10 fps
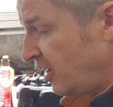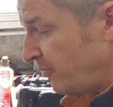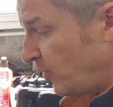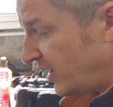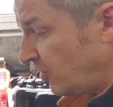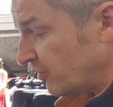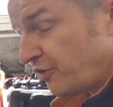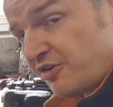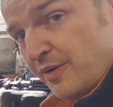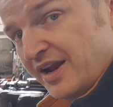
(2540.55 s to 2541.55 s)
But when I looked
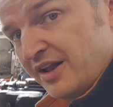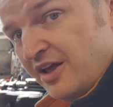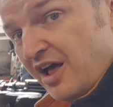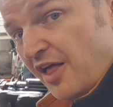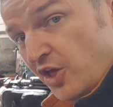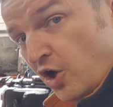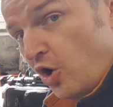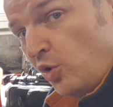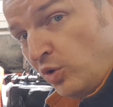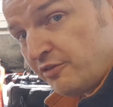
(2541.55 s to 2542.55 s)
through it, and the
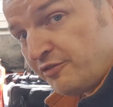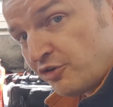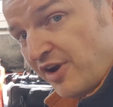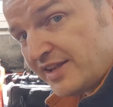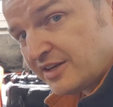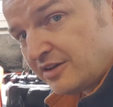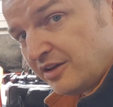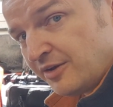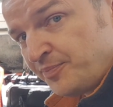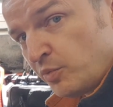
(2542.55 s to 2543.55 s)
whole of the
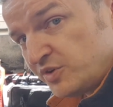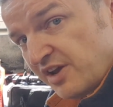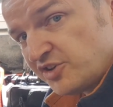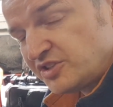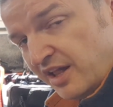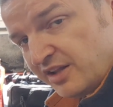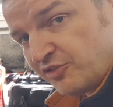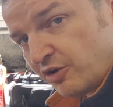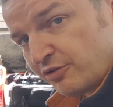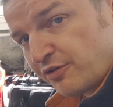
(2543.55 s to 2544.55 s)
reticle, whichever style you've
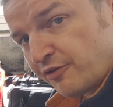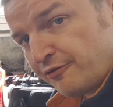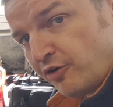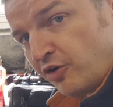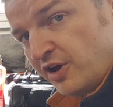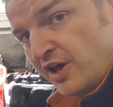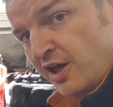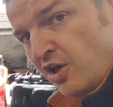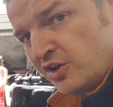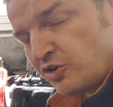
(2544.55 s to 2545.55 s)
gone for,
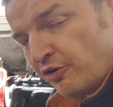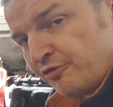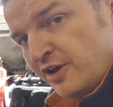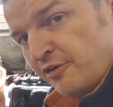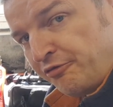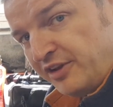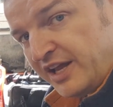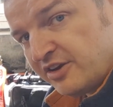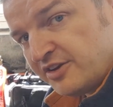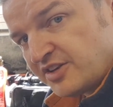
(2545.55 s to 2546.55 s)
sort of
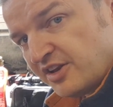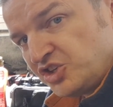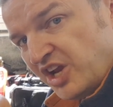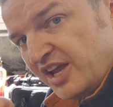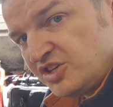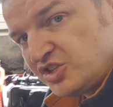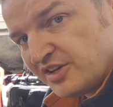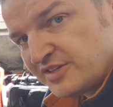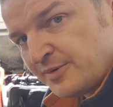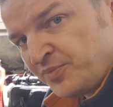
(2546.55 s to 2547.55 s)
flickers and
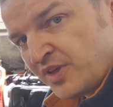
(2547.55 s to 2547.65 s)
changes